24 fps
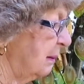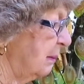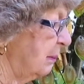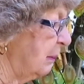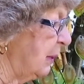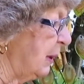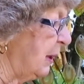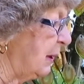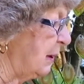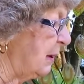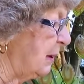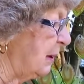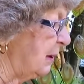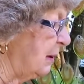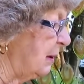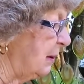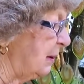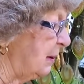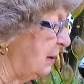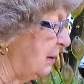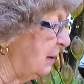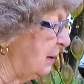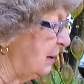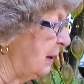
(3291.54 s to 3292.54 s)
but
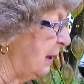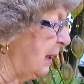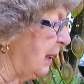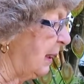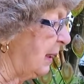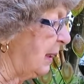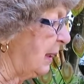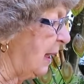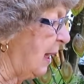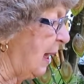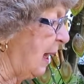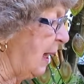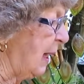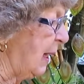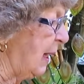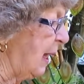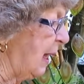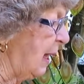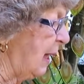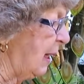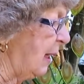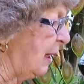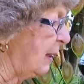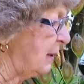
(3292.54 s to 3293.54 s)
and I,
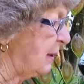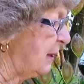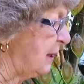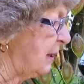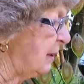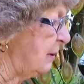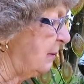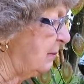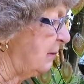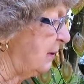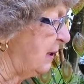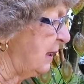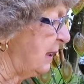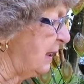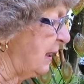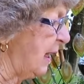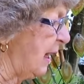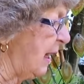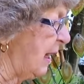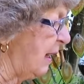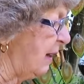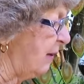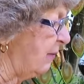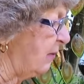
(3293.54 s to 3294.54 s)
I didn't really
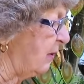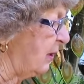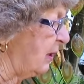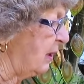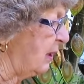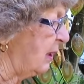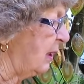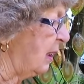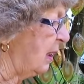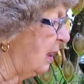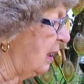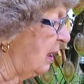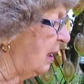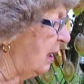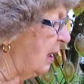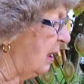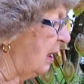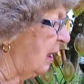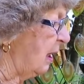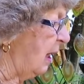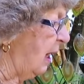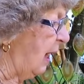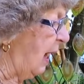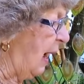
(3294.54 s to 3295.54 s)
have a.
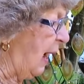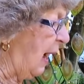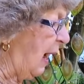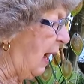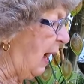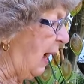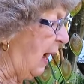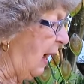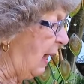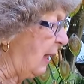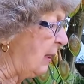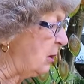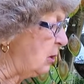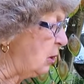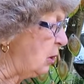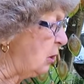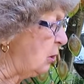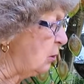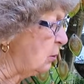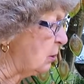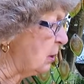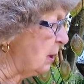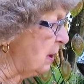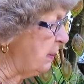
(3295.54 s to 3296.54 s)
I, I
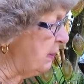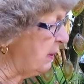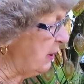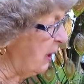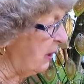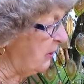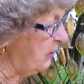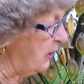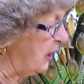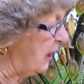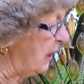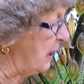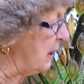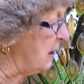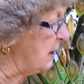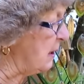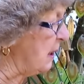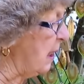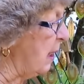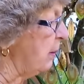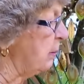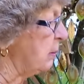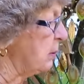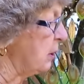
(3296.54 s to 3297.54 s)
knew some of the things
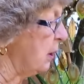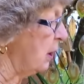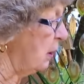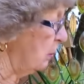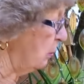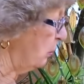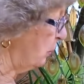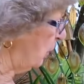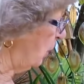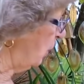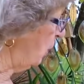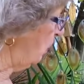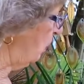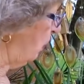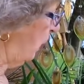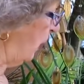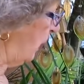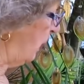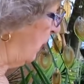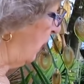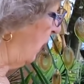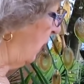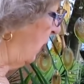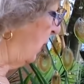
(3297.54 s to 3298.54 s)
I was going to do,
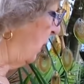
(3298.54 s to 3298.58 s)
but